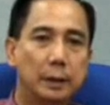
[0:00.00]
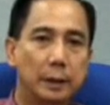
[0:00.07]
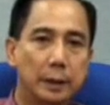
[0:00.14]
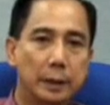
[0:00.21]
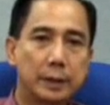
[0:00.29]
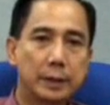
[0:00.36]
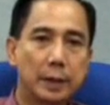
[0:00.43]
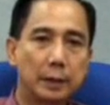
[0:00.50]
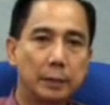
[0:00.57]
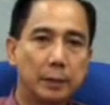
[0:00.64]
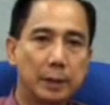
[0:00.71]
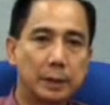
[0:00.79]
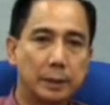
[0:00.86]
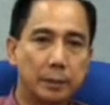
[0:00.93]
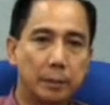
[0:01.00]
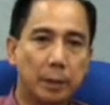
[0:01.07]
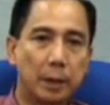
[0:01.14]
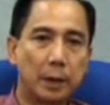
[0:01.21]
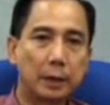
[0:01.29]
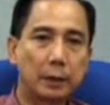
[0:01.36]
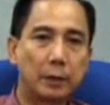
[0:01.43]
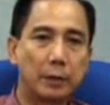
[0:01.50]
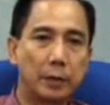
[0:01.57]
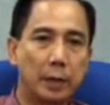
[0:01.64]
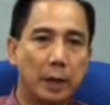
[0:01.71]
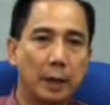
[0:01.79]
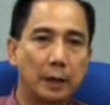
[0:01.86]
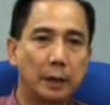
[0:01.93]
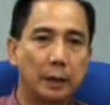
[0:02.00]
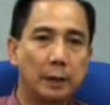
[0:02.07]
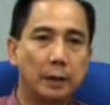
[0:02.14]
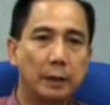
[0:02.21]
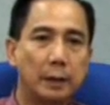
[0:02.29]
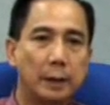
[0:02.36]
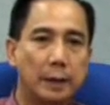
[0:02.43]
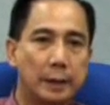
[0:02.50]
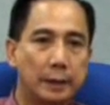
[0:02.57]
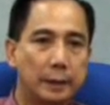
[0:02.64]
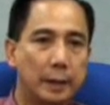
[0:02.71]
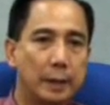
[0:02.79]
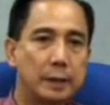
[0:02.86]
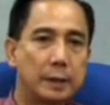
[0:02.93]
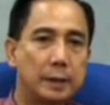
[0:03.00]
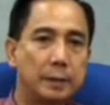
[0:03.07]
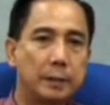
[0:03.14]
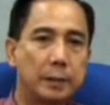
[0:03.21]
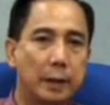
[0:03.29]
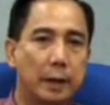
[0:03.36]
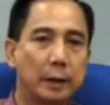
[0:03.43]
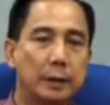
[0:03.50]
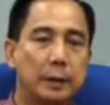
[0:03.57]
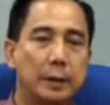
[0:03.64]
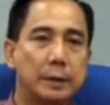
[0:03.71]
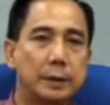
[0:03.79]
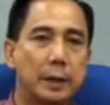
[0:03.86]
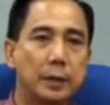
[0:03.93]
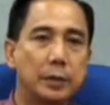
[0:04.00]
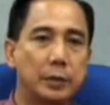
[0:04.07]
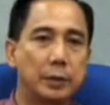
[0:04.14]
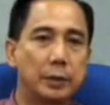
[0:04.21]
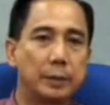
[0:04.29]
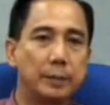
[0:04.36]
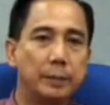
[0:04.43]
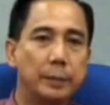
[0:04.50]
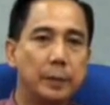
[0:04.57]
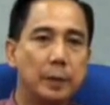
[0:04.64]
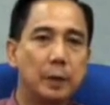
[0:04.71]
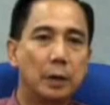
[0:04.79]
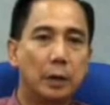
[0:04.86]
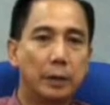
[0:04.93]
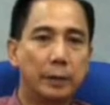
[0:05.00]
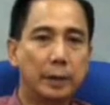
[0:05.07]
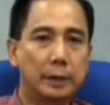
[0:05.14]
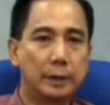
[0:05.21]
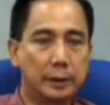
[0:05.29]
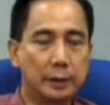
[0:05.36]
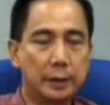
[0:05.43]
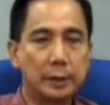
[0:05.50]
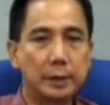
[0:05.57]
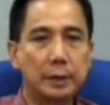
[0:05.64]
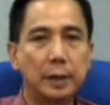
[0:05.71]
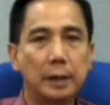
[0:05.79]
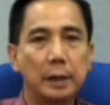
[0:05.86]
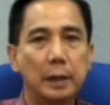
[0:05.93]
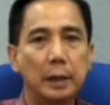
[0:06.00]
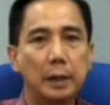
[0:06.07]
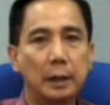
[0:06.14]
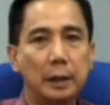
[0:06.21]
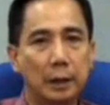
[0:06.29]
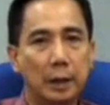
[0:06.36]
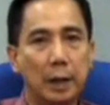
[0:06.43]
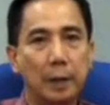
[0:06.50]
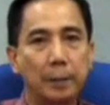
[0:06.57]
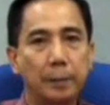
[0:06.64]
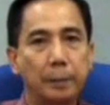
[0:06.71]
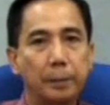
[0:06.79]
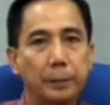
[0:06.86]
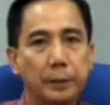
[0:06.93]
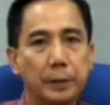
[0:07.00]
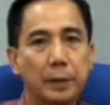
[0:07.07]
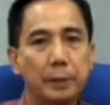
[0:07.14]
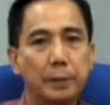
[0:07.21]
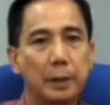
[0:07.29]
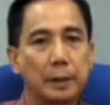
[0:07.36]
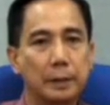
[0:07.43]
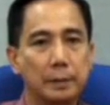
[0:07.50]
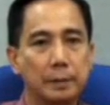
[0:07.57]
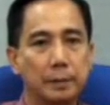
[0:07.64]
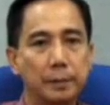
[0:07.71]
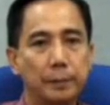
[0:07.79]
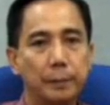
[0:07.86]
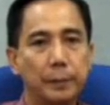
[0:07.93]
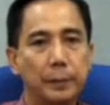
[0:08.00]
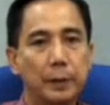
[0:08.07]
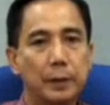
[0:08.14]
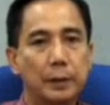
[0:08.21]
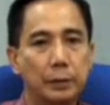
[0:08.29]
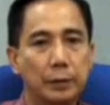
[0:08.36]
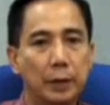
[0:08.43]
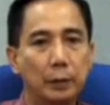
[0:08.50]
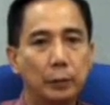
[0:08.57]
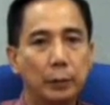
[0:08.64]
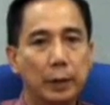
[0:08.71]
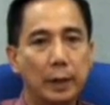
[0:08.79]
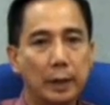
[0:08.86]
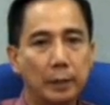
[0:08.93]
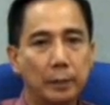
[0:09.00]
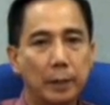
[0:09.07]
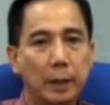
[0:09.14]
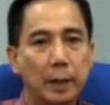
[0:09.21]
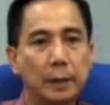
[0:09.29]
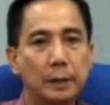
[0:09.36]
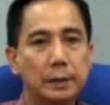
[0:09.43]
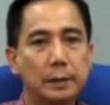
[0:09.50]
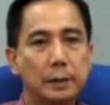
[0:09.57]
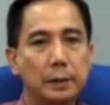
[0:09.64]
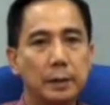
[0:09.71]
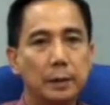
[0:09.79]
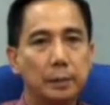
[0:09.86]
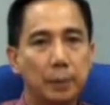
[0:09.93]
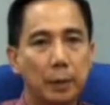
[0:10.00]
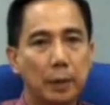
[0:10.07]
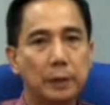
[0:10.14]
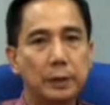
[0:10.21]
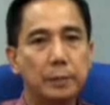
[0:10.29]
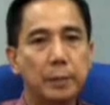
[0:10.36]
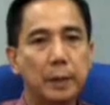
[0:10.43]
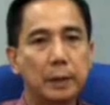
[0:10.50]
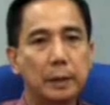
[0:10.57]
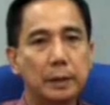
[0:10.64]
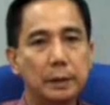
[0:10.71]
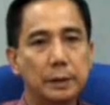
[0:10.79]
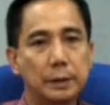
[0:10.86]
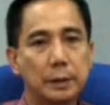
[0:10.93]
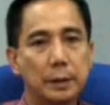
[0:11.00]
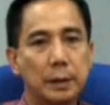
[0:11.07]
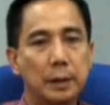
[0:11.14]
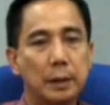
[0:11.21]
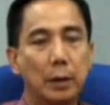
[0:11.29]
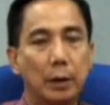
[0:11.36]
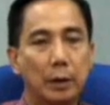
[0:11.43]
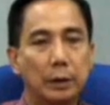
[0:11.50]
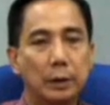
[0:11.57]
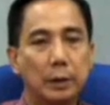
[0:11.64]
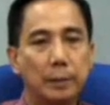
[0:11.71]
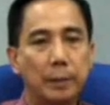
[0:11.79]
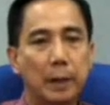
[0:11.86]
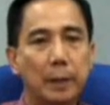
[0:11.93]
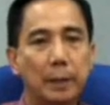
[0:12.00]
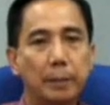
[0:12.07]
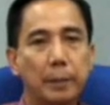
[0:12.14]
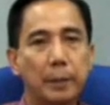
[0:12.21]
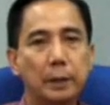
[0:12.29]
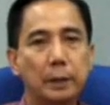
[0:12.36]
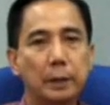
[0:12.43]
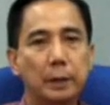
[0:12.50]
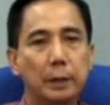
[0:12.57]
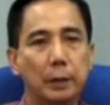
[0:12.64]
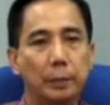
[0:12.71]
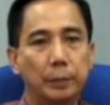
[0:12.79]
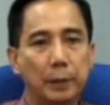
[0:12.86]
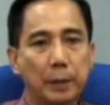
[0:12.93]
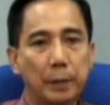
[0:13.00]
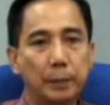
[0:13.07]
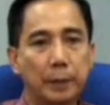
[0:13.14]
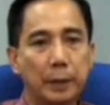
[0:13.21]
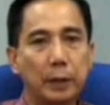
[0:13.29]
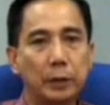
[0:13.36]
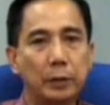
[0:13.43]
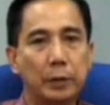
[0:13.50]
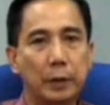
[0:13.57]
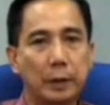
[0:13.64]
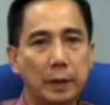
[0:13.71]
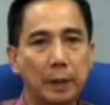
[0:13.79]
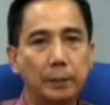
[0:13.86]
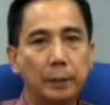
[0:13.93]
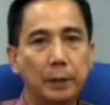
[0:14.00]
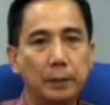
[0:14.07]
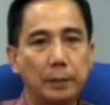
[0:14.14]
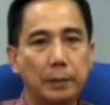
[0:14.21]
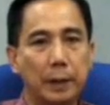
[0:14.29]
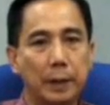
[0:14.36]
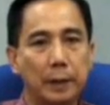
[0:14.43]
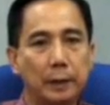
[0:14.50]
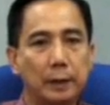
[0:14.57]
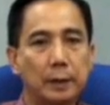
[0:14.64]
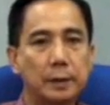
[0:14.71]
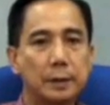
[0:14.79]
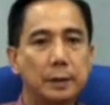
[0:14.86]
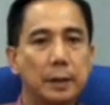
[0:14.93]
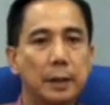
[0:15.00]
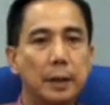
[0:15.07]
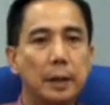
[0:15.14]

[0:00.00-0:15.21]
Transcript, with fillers: ICRISAT must embark on an intensive characterization of its existing crop germplasm so that we can advise policymakers on the development of temperature-adapted varieties